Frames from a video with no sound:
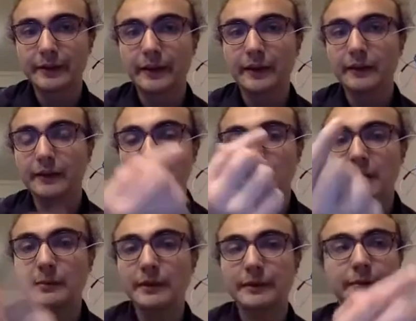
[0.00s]
it to
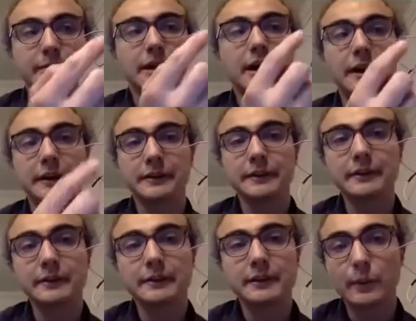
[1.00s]
become on,
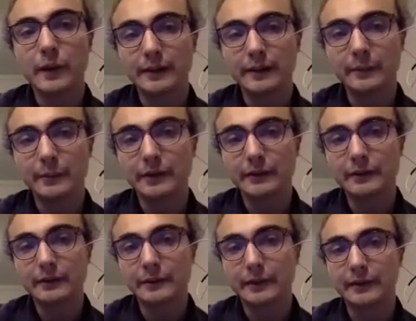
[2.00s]
waits a bit,
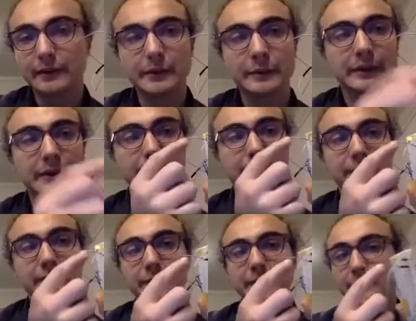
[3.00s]
and writes it to become off. So
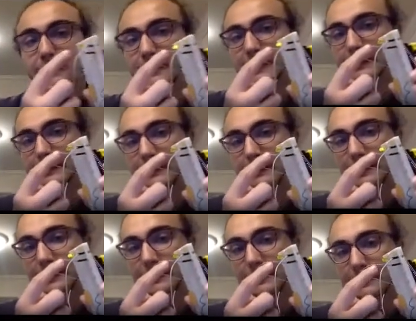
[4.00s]
you see this flashing
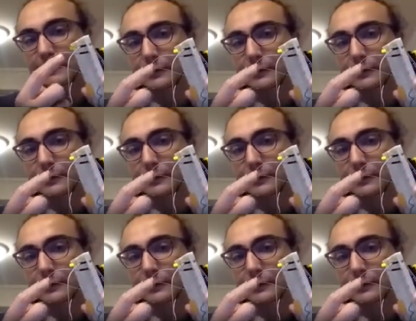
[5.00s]
light every